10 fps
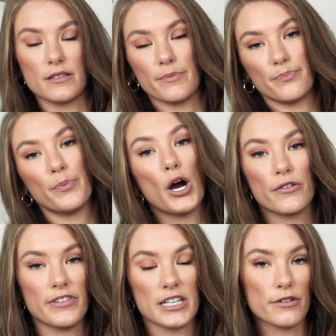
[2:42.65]
the
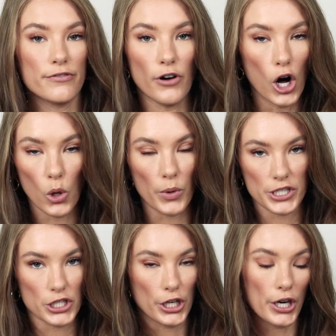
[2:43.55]
perfect fall
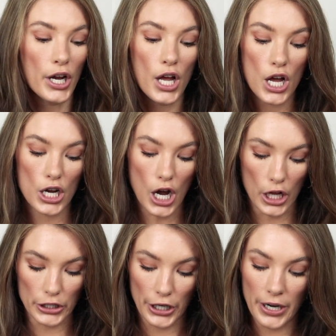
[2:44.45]
winter
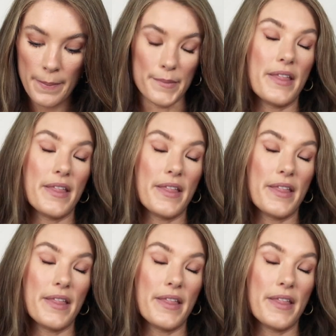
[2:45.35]
color,